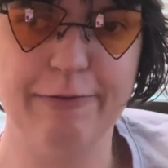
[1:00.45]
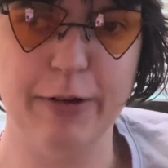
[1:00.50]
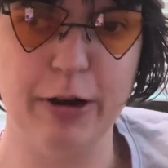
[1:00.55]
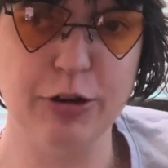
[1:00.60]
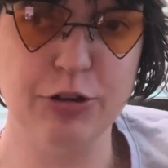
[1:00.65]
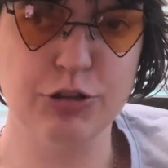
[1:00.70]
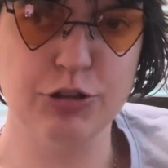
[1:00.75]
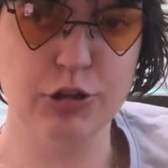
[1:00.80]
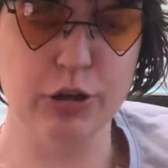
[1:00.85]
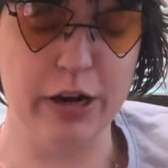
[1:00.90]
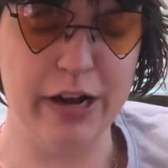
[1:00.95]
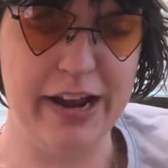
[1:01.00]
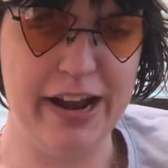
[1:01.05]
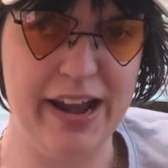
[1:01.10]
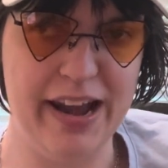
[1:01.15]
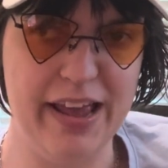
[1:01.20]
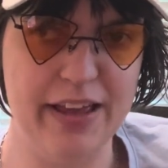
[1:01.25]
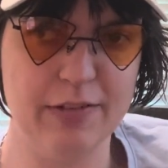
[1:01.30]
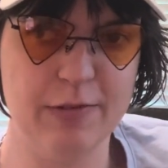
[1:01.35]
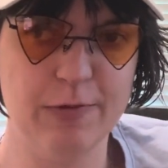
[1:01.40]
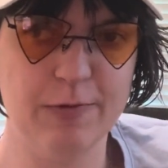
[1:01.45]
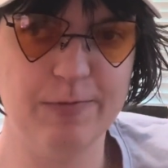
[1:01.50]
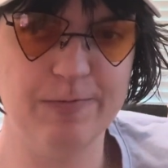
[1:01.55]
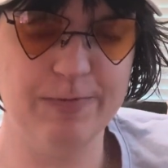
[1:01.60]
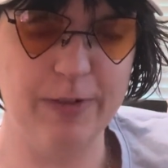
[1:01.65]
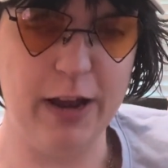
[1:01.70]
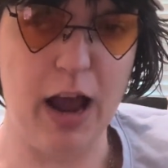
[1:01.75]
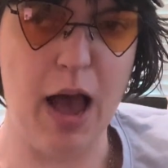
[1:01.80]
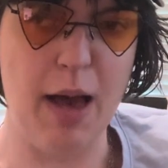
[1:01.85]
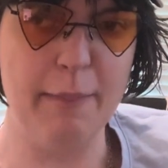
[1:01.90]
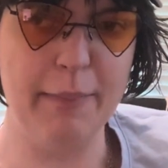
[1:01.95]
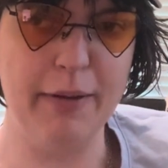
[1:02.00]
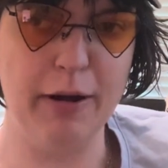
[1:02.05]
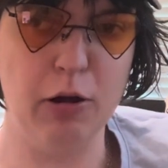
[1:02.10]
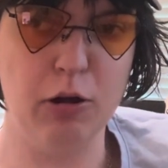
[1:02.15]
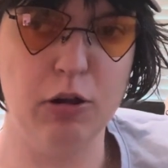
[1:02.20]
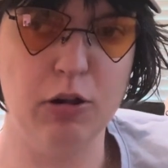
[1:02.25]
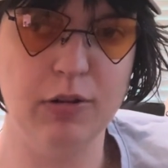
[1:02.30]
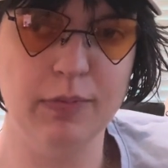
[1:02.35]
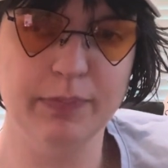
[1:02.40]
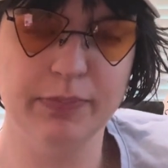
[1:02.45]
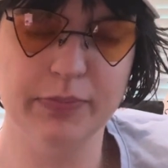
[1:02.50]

first three innings, phenomenal.